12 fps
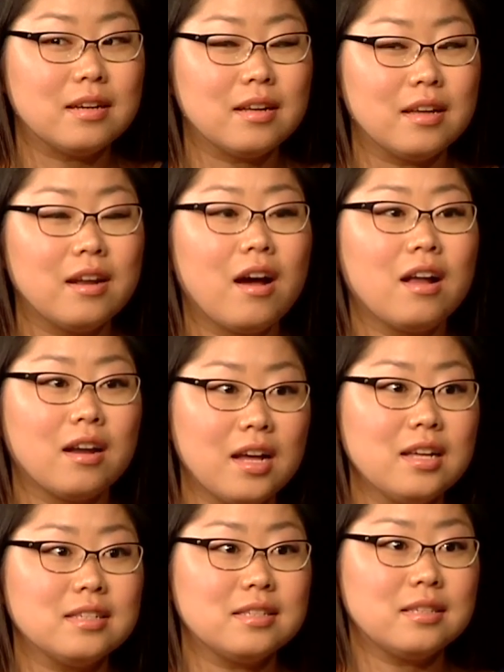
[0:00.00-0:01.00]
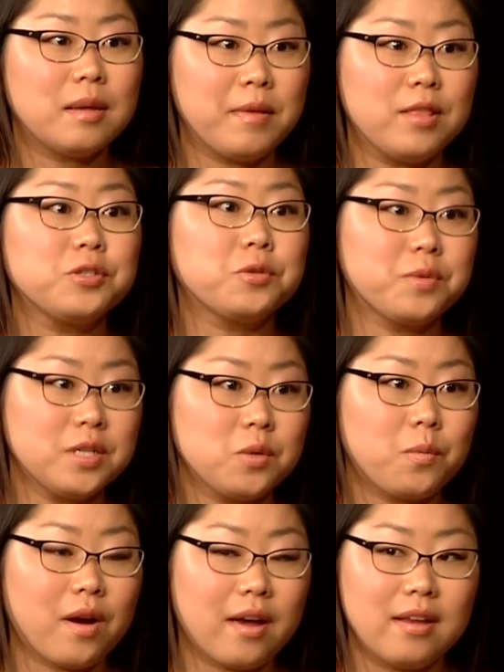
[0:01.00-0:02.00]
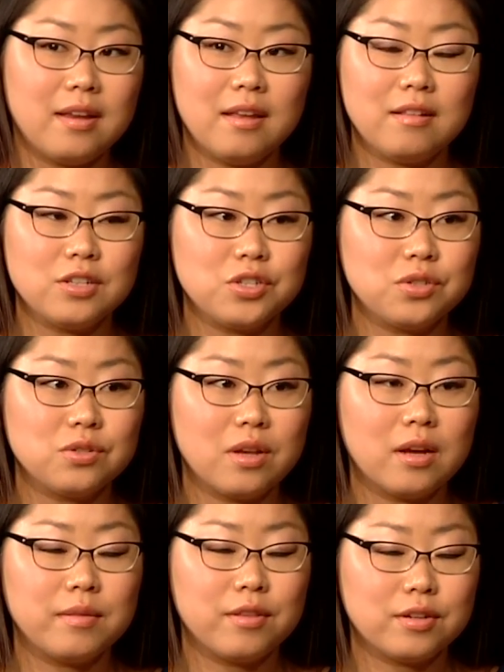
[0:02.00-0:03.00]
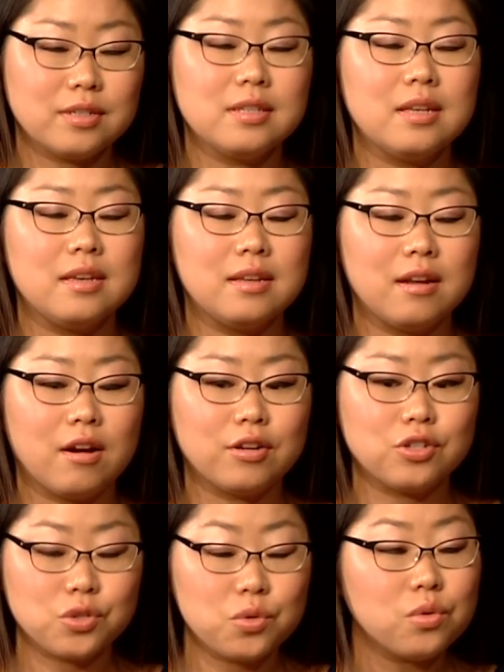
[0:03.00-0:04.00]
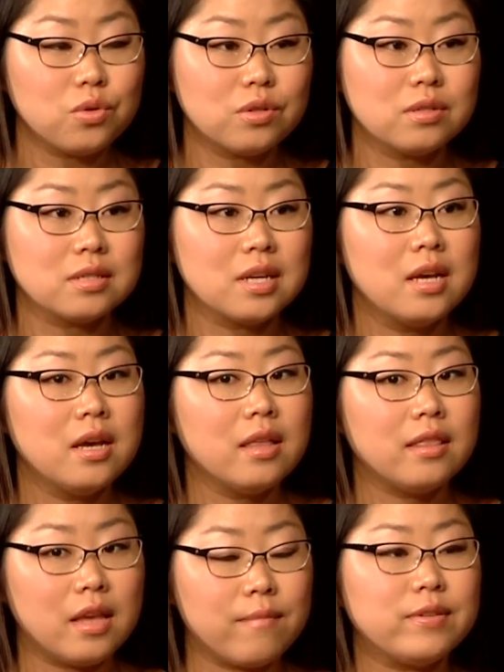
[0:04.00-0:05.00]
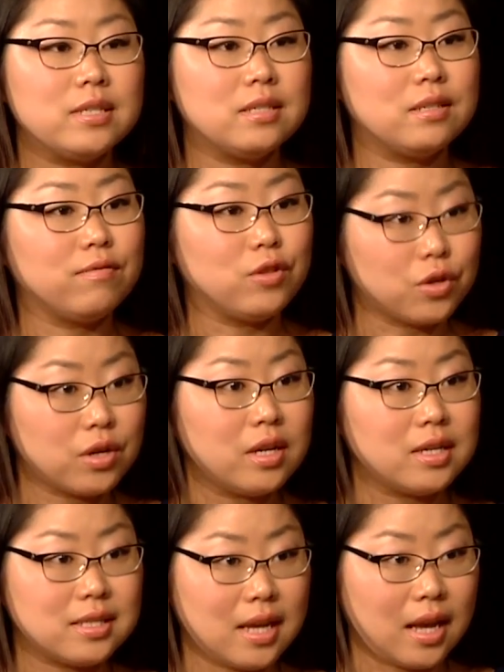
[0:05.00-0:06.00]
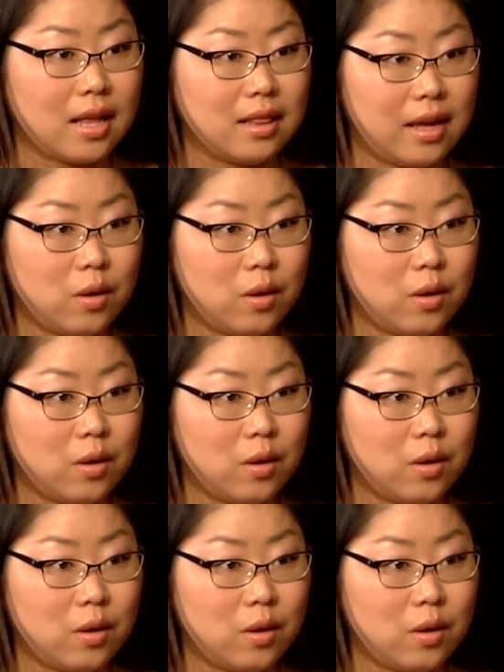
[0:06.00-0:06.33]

and on us, I mean, there's a reason why in English, there's in our schools, the emphasis of learning a second